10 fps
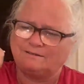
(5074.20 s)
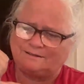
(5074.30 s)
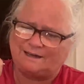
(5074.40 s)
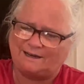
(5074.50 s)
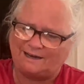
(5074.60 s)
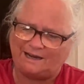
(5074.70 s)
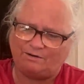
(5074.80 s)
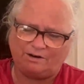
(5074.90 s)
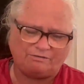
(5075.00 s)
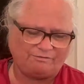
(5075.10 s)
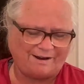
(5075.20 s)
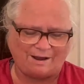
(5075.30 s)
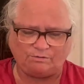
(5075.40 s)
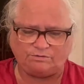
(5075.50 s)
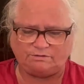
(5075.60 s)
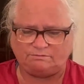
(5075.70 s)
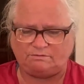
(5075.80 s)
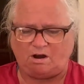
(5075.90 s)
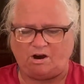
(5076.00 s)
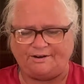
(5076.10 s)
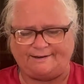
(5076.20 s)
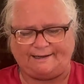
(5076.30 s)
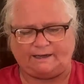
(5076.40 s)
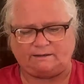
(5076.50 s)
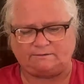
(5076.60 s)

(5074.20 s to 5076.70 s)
Can I get around? Hardly.